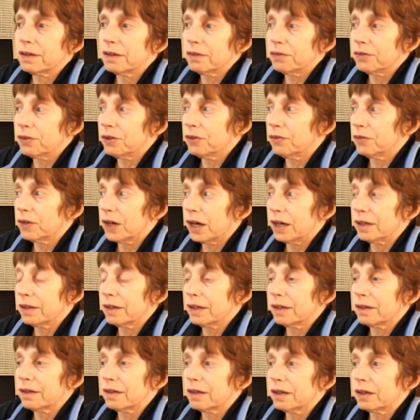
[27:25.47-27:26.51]
if you've gotten
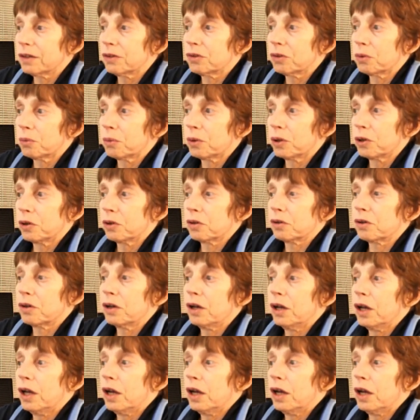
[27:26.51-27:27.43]
this thing to work,